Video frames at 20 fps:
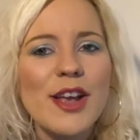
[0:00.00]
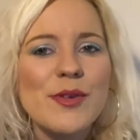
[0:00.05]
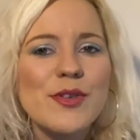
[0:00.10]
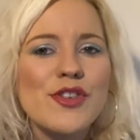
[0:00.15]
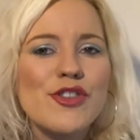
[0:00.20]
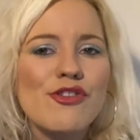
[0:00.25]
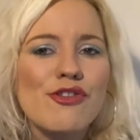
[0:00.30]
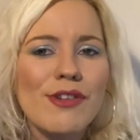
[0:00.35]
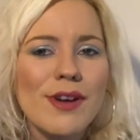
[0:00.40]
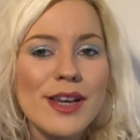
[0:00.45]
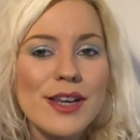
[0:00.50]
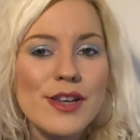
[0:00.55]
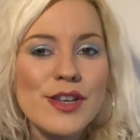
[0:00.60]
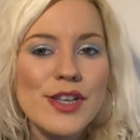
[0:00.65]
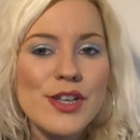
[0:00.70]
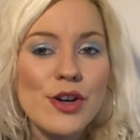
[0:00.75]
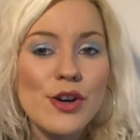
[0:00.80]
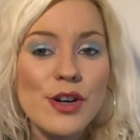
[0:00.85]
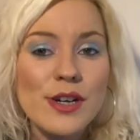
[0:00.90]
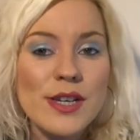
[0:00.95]
try to
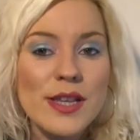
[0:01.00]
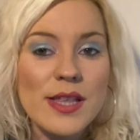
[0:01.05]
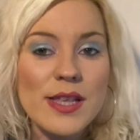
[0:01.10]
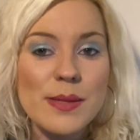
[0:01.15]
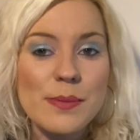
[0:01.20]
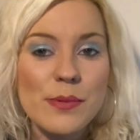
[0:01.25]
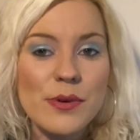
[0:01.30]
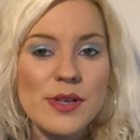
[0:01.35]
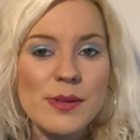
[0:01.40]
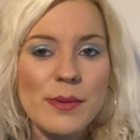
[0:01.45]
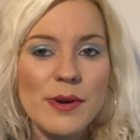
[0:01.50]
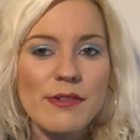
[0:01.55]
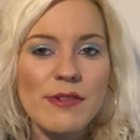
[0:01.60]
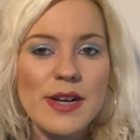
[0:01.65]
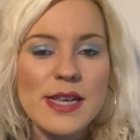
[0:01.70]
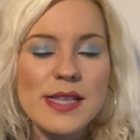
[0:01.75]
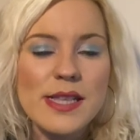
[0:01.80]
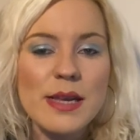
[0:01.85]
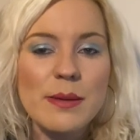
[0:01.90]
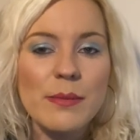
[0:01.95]
talk to these boys about
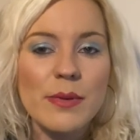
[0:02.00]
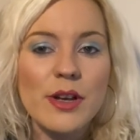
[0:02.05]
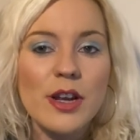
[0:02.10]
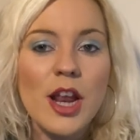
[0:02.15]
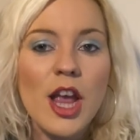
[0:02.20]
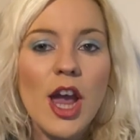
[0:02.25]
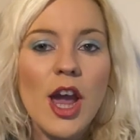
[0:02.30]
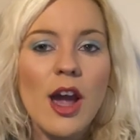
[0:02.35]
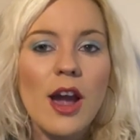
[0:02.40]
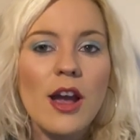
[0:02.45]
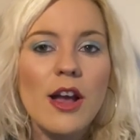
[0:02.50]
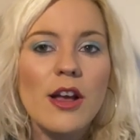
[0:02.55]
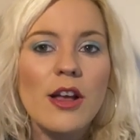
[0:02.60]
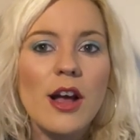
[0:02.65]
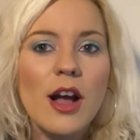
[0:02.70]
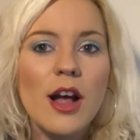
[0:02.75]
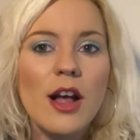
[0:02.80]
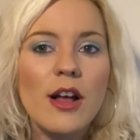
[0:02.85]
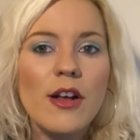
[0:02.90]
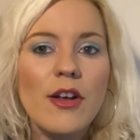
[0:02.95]
wrestling, but
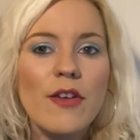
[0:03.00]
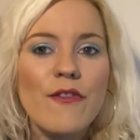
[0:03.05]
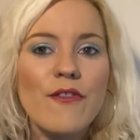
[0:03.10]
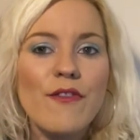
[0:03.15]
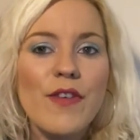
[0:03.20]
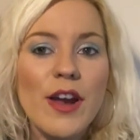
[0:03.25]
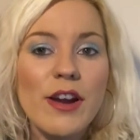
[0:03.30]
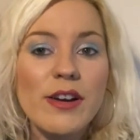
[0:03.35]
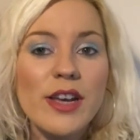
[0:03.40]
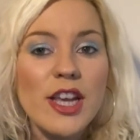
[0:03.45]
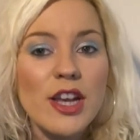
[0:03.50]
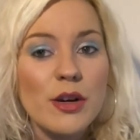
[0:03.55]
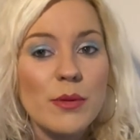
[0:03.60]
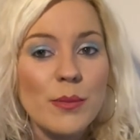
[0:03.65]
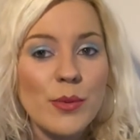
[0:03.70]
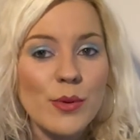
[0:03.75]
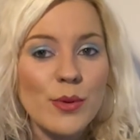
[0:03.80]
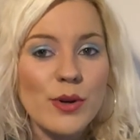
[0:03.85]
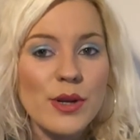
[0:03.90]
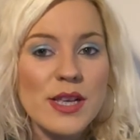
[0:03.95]
very young
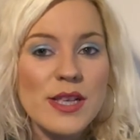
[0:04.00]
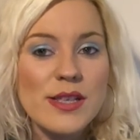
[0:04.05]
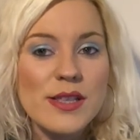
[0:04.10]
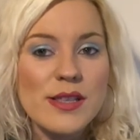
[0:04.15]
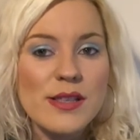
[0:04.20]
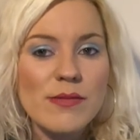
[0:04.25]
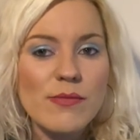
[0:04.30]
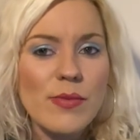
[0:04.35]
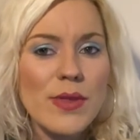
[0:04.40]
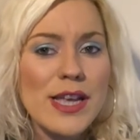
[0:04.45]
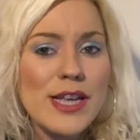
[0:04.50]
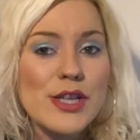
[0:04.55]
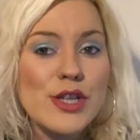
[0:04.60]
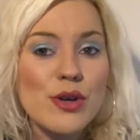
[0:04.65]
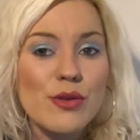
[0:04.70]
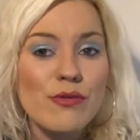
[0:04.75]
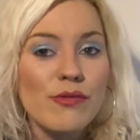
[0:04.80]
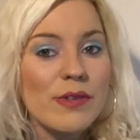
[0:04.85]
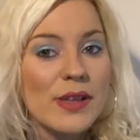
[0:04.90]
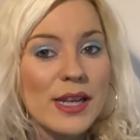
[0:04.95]
boys, they
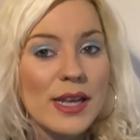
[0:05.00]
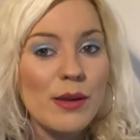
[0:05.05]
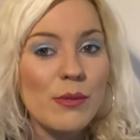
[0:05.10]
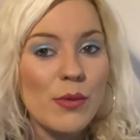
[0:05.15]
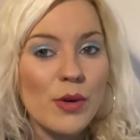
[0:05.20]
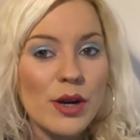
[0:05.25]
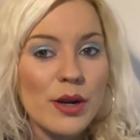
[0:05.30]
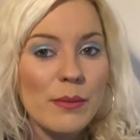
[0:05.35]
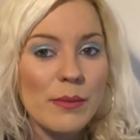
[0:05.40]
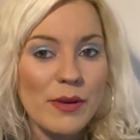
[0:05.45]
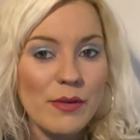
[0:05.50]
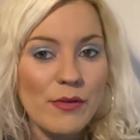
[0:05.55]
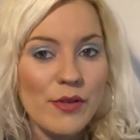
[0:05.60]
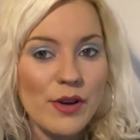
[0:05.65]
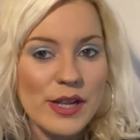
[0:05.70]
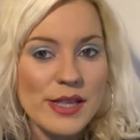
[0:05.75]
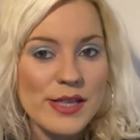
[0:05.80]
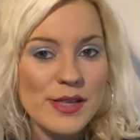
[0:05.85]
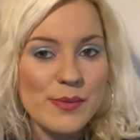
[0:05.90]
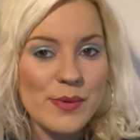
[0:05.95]
don't really want to be
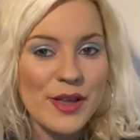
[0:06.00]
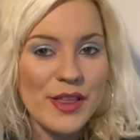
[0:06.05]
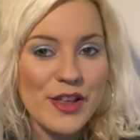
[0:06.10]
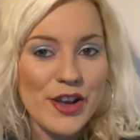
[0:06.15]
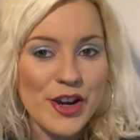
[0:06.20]
friends with